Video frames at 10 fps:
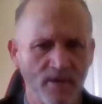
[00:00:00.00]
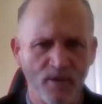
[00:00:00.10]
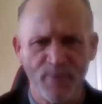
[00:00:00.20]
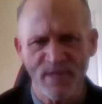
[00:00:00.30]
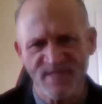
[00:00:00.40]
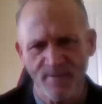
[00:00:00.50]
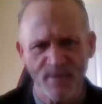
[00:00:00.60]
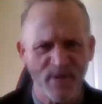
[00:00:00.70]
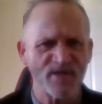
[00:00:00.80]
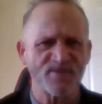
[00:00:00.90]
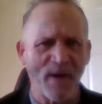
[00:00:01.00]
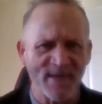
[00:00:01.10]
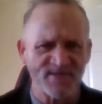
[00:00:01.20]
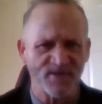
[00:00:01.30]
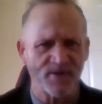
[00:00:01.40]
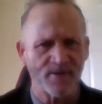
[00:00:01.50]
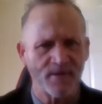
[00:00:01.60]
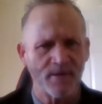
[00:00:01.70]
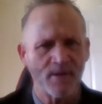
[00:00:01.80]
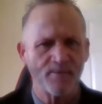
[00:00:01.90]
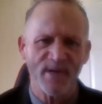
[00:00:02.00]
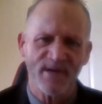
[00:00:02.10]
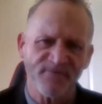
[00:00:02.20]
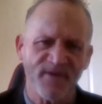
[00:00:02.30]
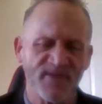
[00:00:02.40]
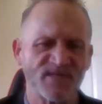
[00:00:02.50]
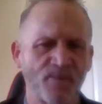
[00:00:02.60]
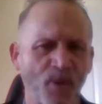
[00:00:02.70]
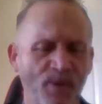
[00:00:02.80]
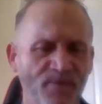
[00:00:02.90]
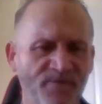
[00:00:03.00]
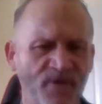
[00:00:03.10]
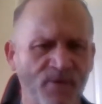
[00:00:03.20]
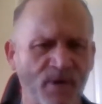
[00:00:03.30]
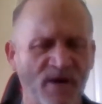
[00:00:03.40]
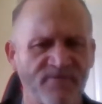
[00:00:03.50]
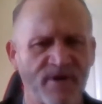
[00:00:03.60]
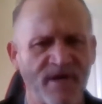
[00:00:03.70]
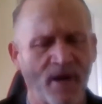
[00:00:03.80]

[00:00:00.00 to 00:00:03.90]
You know, bring somebody, bring a sponsor, bring a friend that's supportive of your recovery.